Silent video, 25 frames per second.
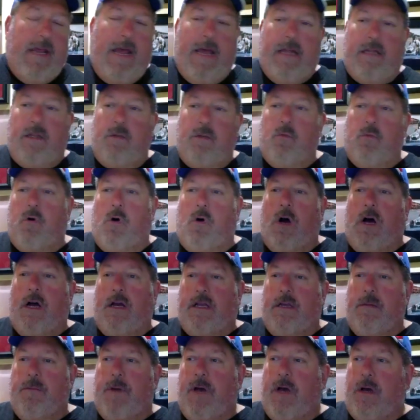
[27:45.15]
at the
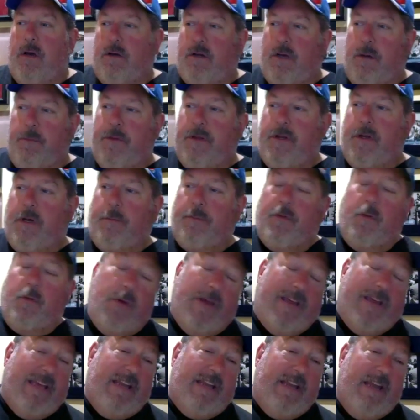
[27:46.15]
Milwaukee Mile coming up the
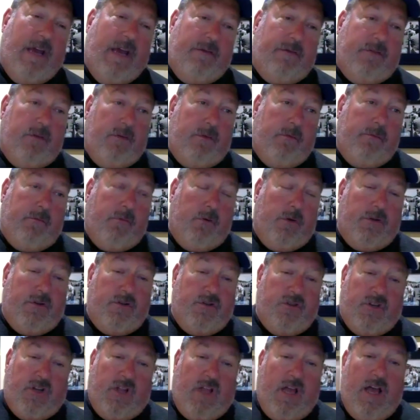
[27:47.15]
weekend after the 4th of
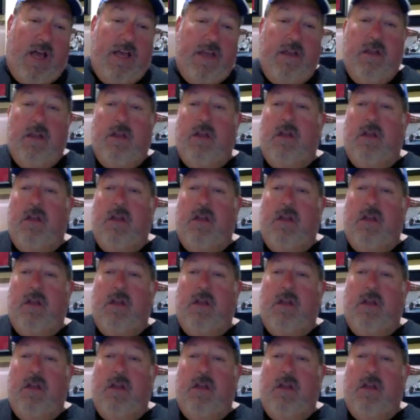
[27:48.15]
July,